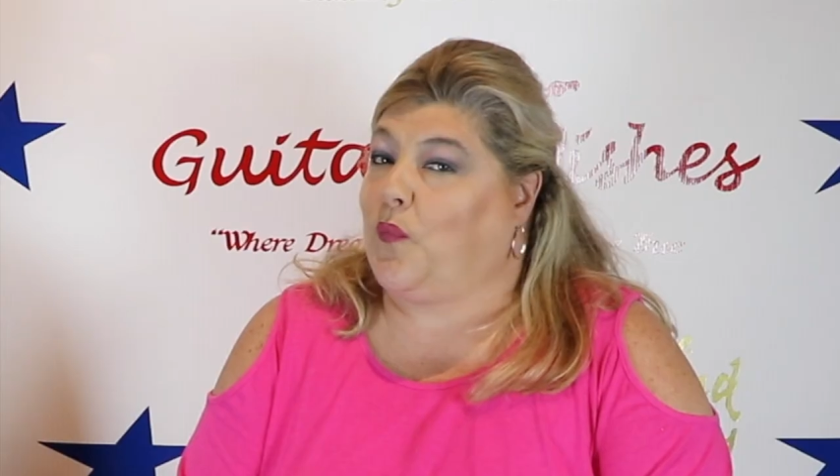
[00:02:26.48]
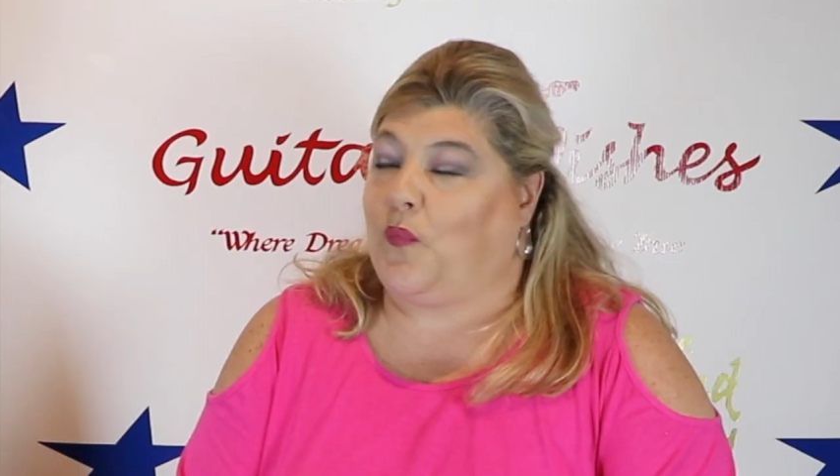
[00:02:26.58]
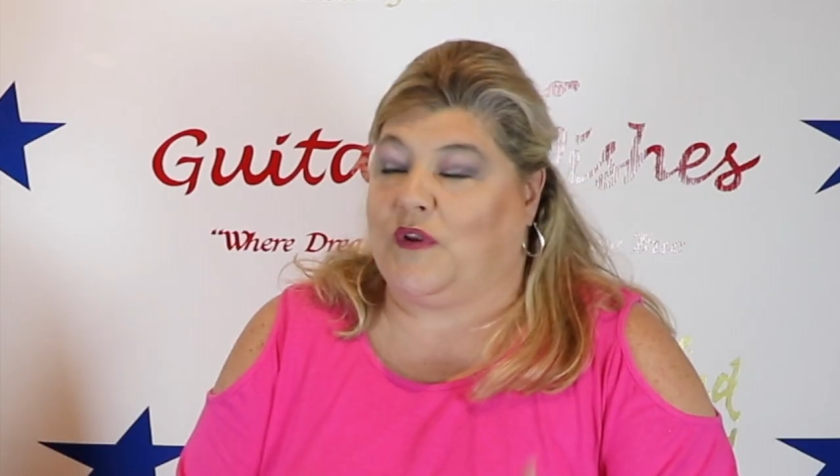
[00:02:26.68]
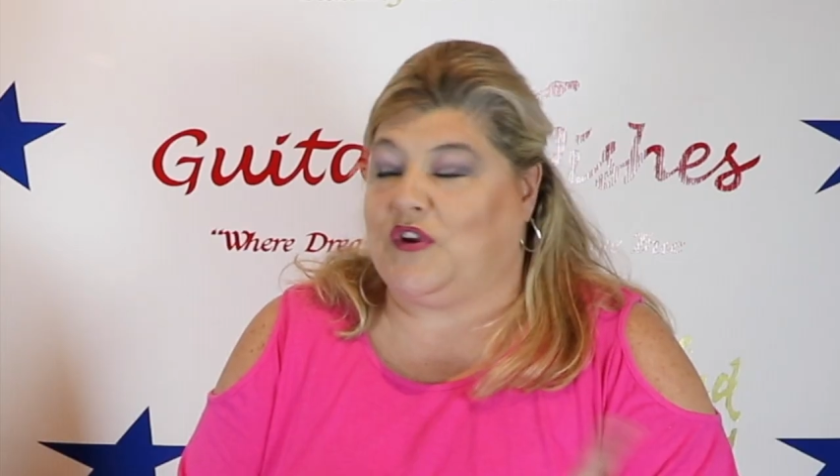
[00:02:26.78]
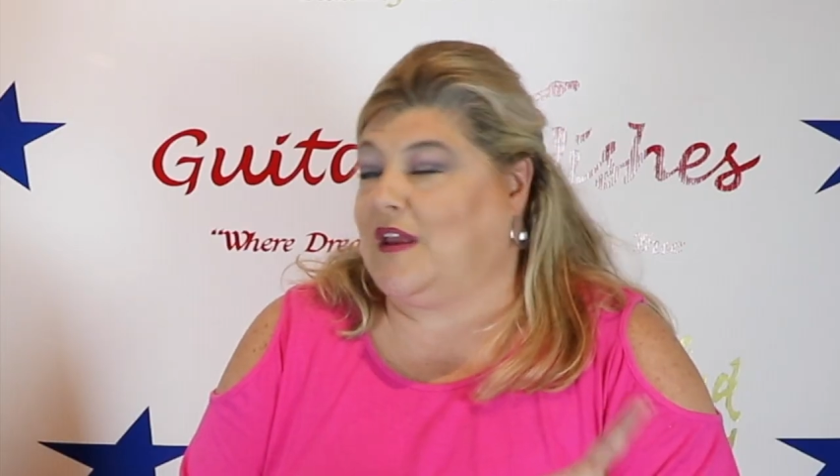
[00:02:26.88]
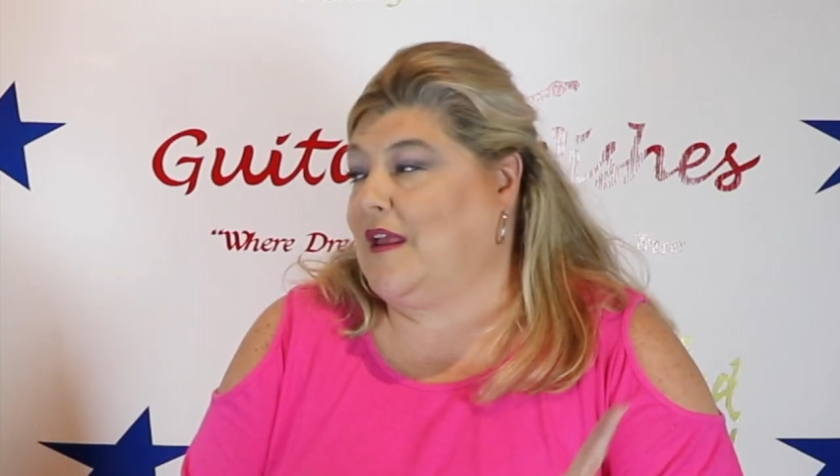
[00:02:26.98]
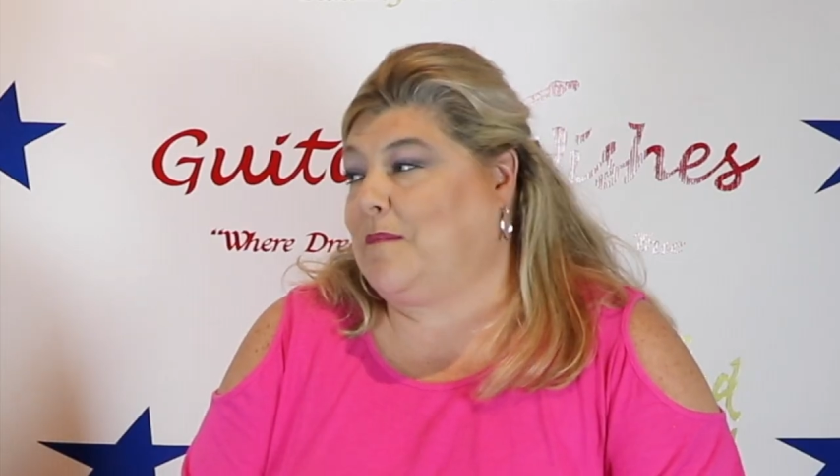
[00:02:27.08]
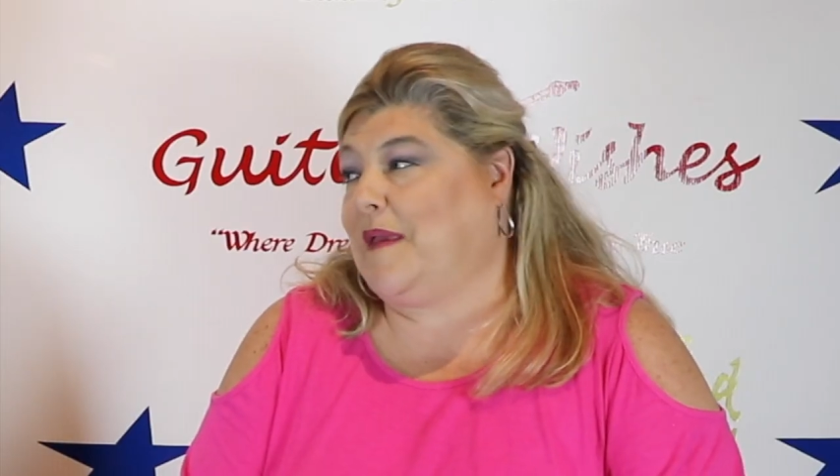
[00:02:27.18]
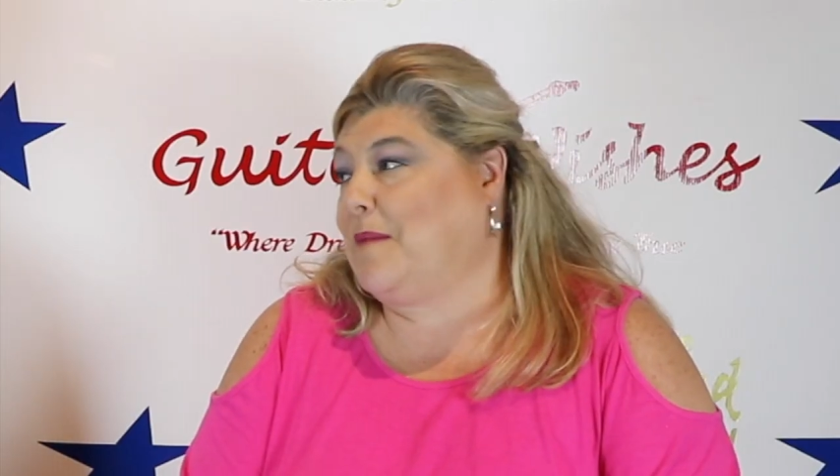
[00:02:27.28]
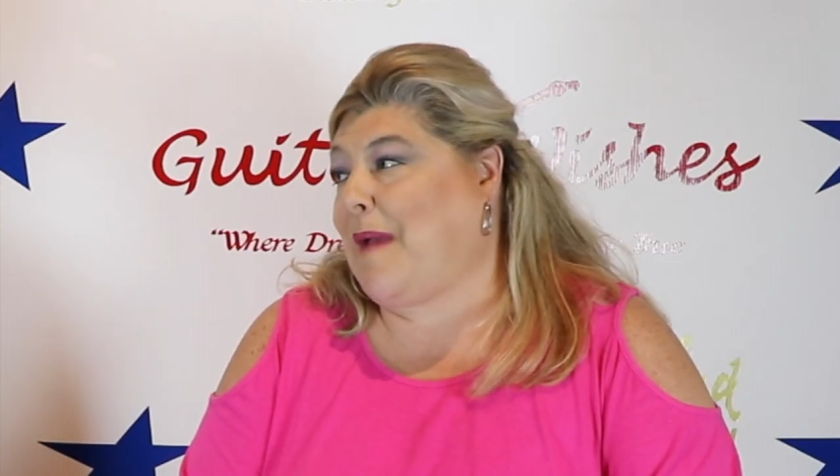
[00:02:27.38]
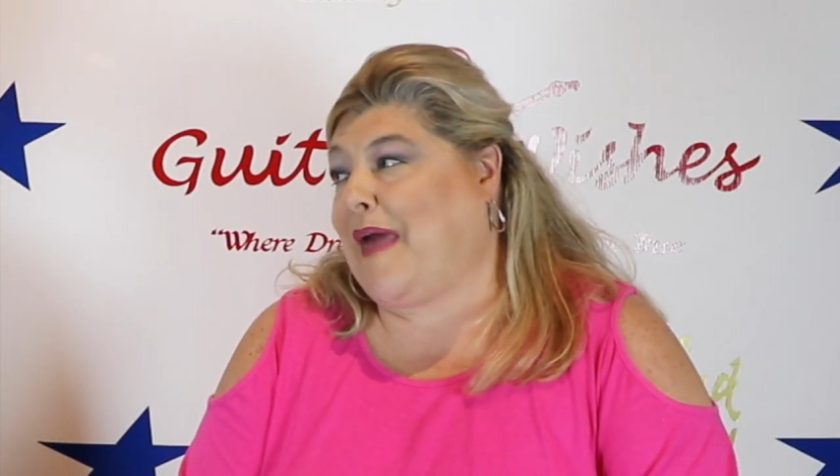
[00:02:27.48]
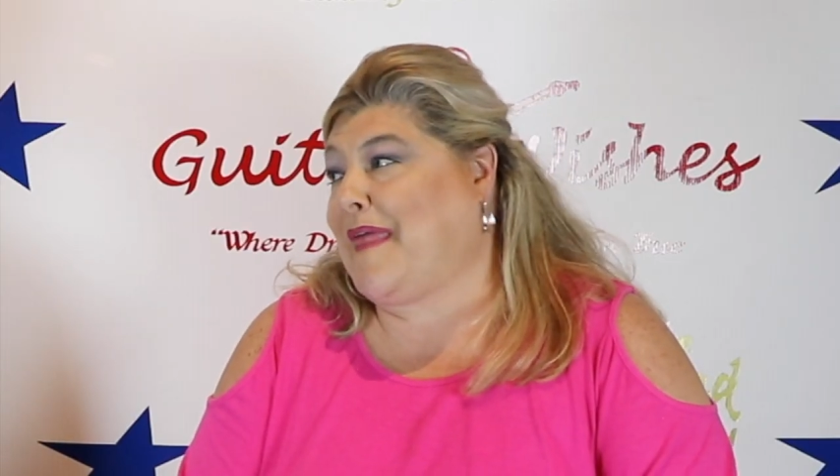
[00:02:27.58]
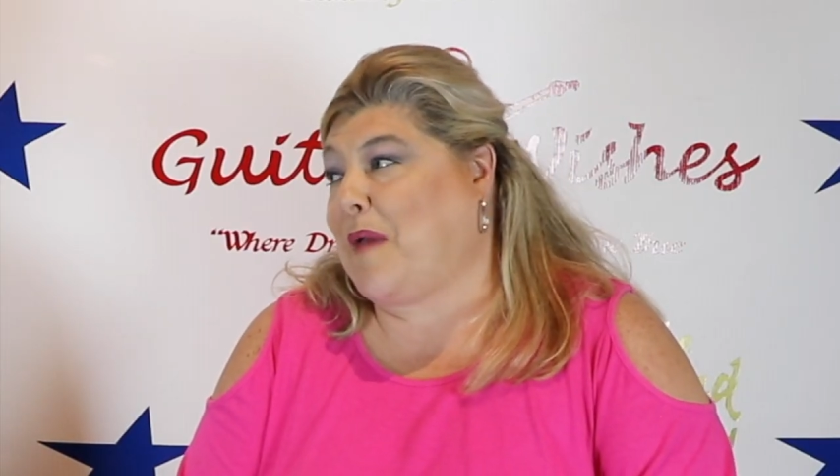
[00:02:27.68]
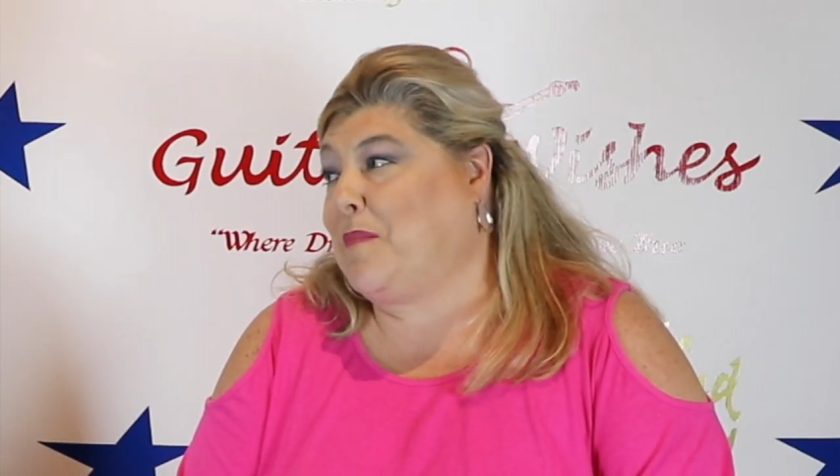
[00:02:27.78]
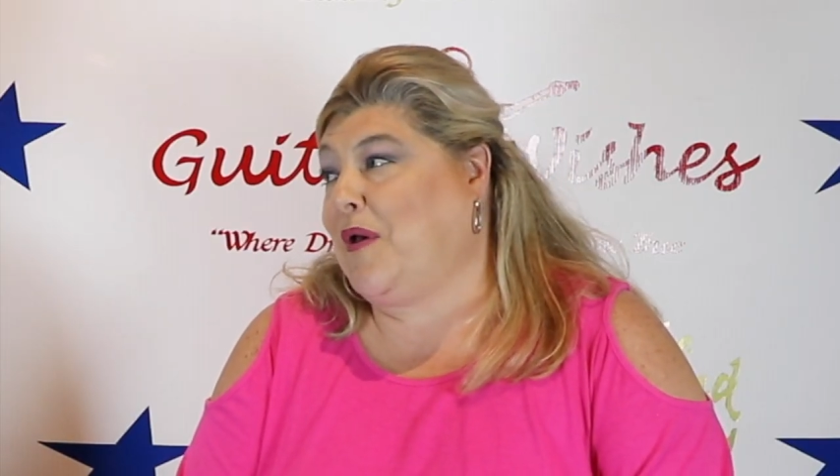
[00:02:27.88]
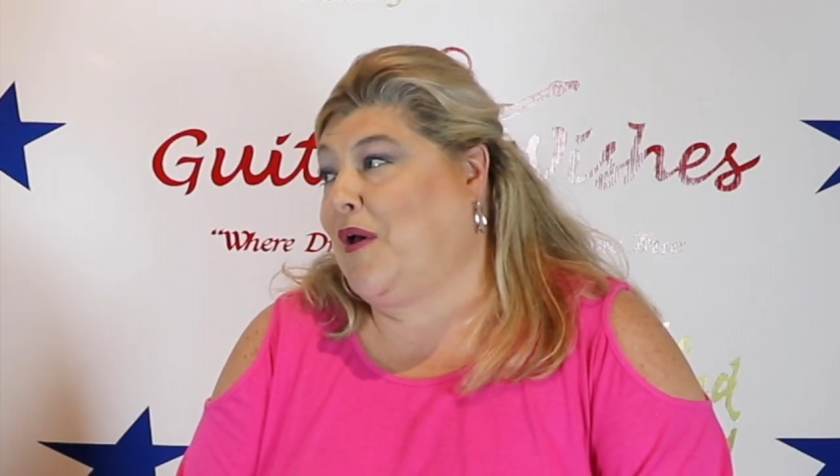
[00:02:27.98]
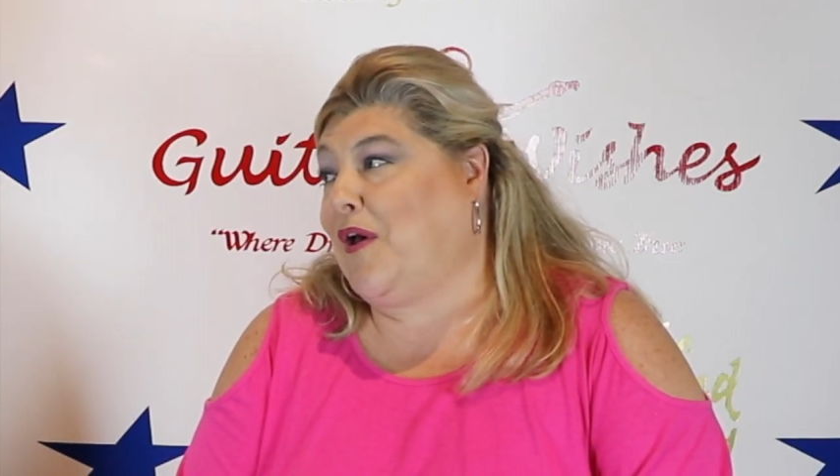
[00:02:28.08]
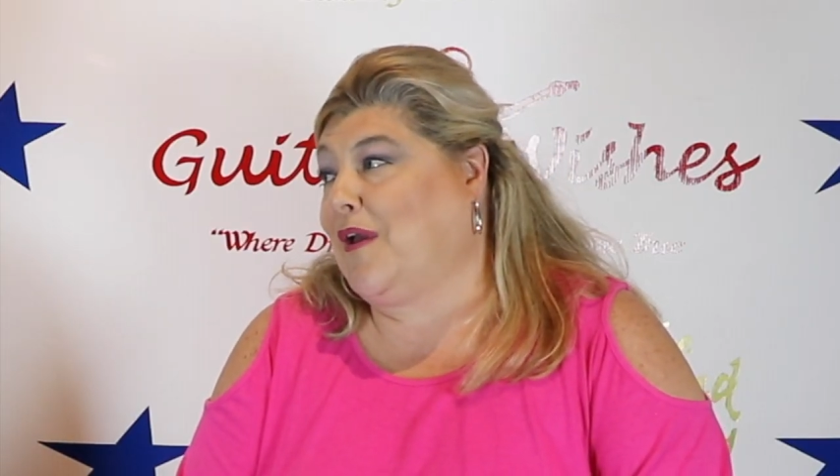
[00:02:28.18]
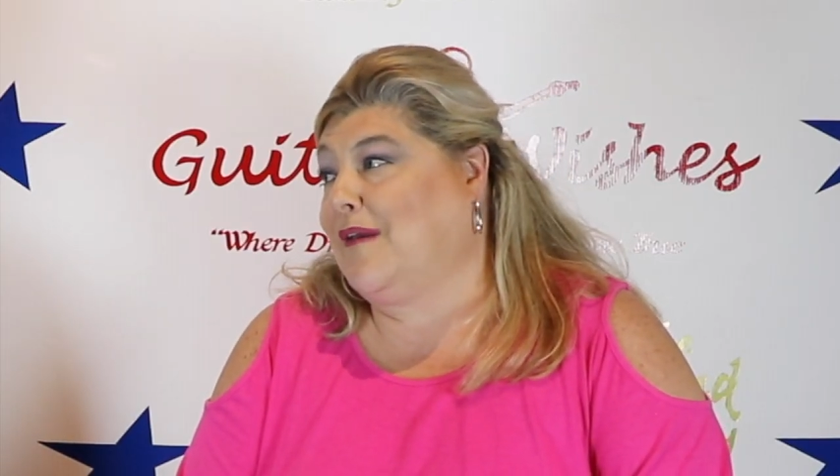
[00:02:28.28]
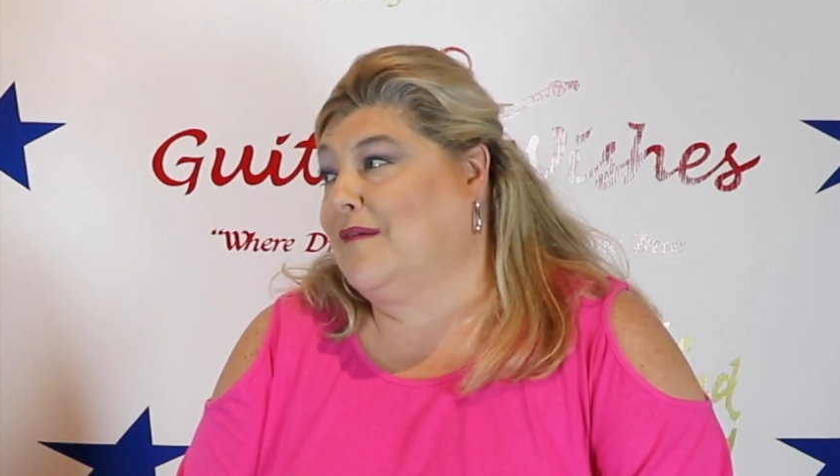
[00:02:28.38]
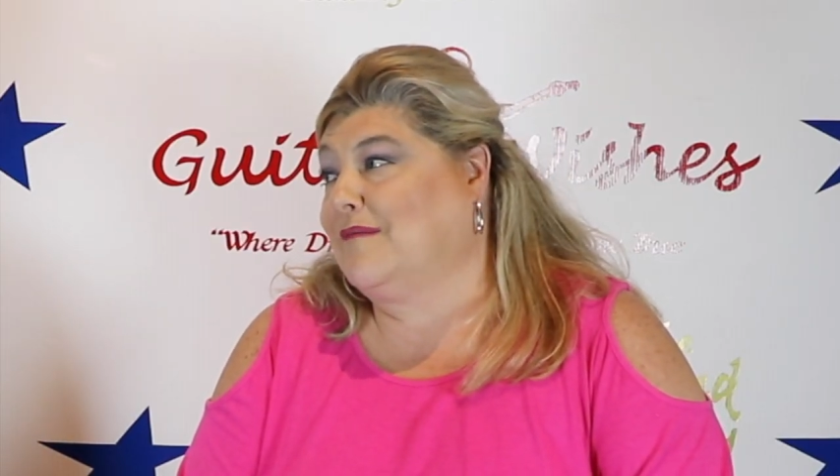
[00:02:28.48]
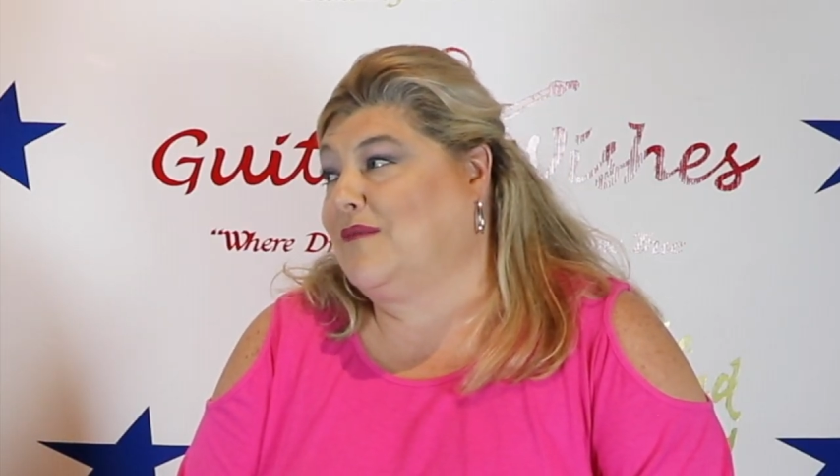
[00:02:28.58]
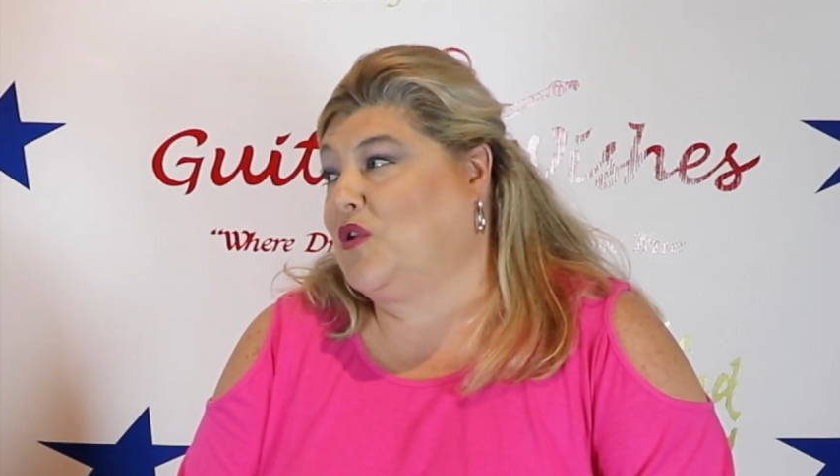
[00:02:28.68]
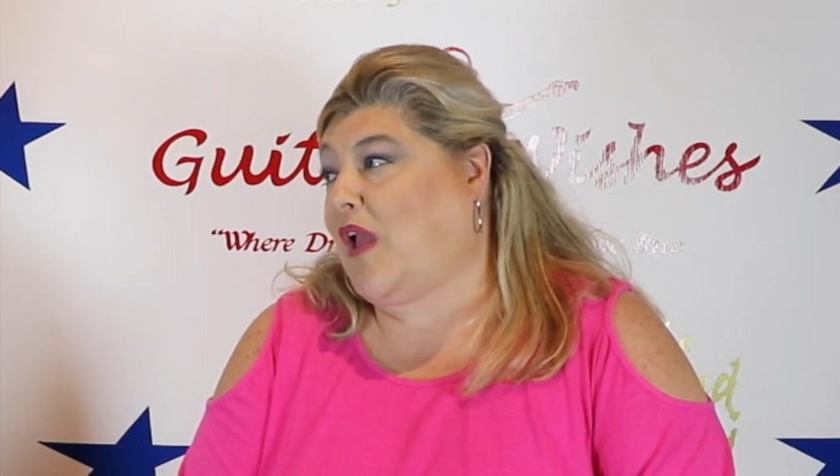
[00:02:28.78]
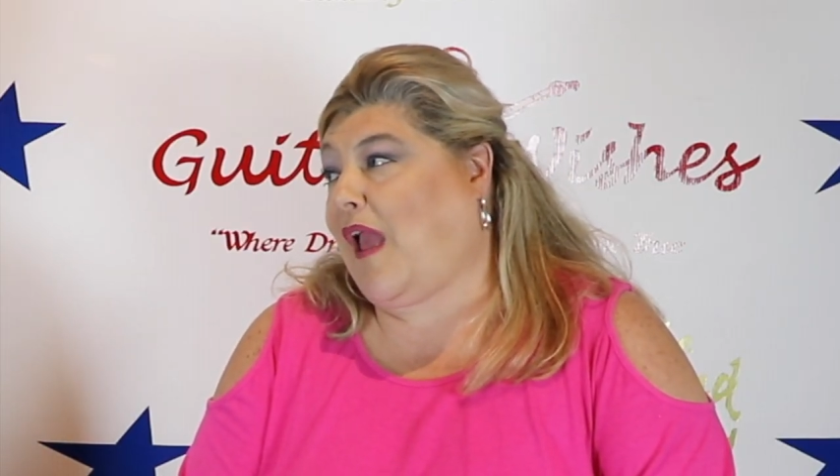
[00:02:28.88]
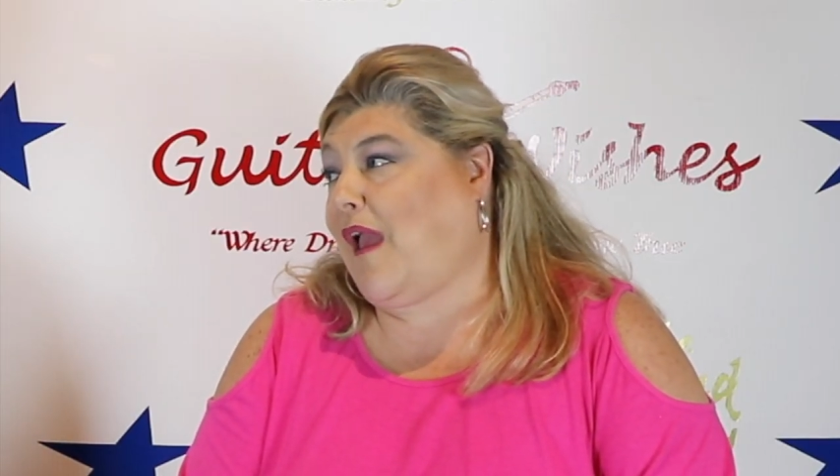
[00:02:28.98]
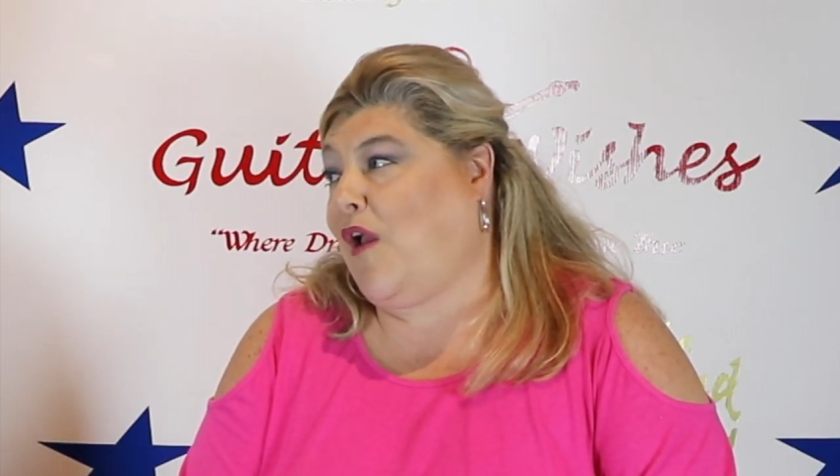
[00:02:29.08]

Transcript: when you get bit by that bug, you can't